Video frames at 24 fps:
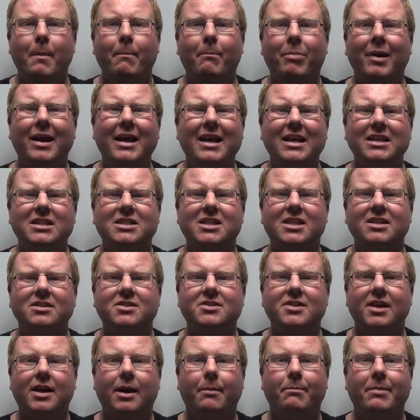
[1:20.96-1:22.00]
Please
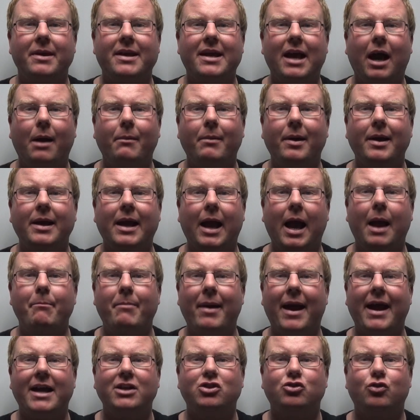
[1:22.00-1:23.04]
consider becoming a
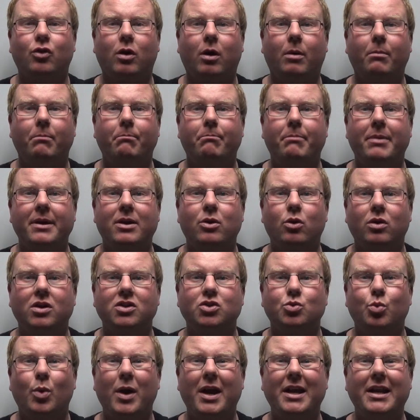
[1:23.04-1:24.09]
patron because
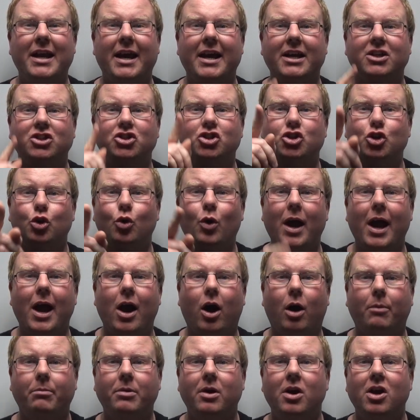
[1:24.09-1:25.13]
we need your
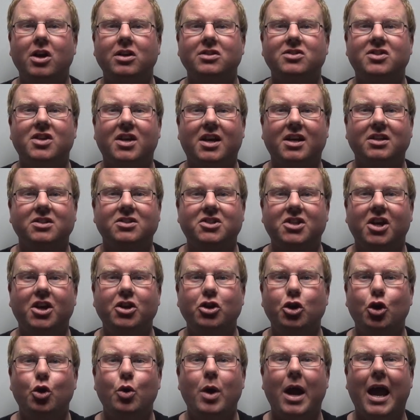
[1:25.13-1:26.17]
help to
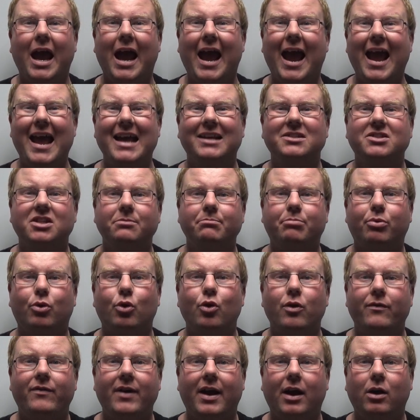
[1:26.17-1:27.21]
continue and
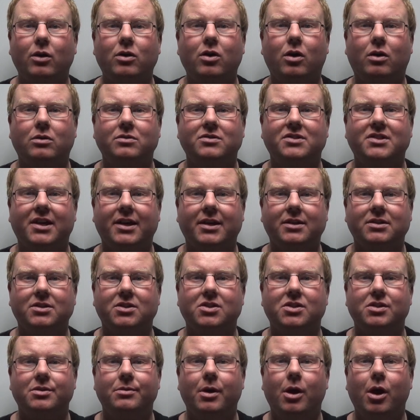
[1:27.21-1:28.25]
improve our
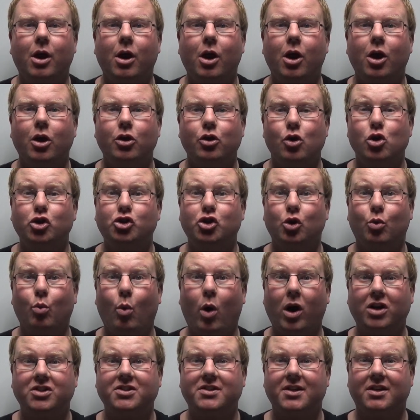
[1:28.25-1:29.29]
content. You should
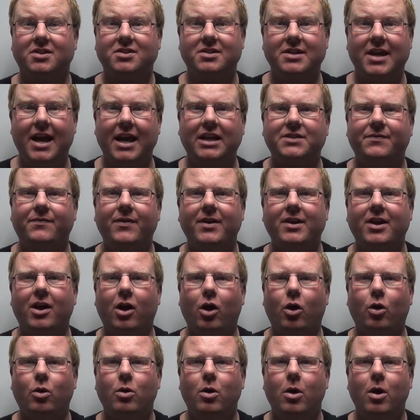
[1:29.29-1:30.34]
watch this next
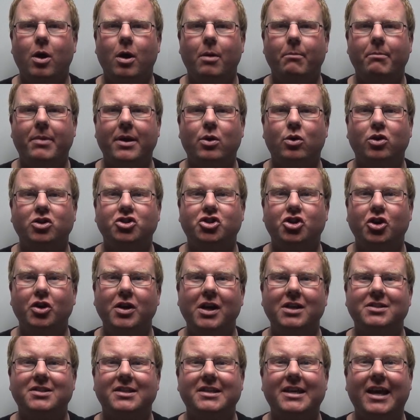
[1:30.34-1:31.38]
video because you
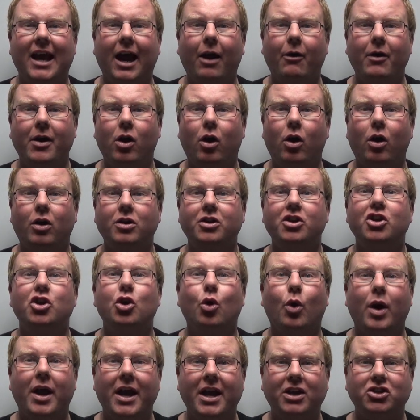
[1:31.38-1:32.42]
need to carry on
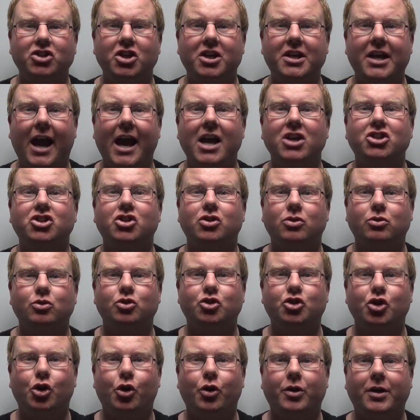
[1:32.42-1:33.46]
your educational
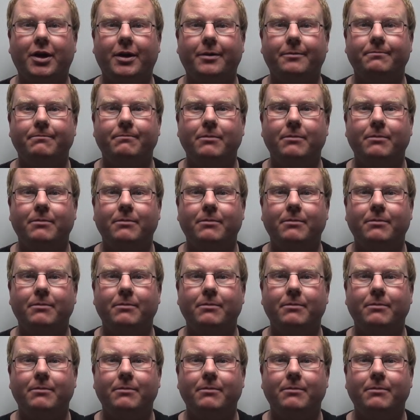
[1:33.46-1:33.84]
journey